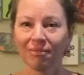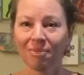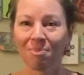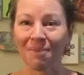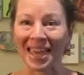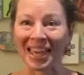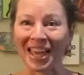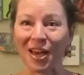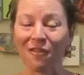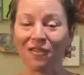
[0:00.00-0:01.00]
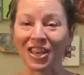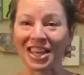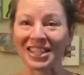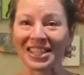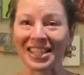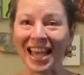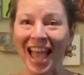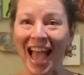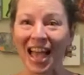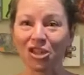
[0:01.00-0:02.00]
Make a fist
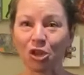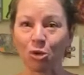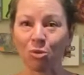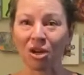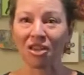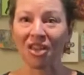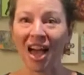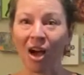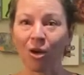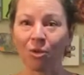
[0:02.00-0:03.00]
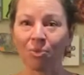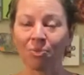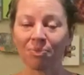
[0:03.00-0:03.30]
as you breathe out.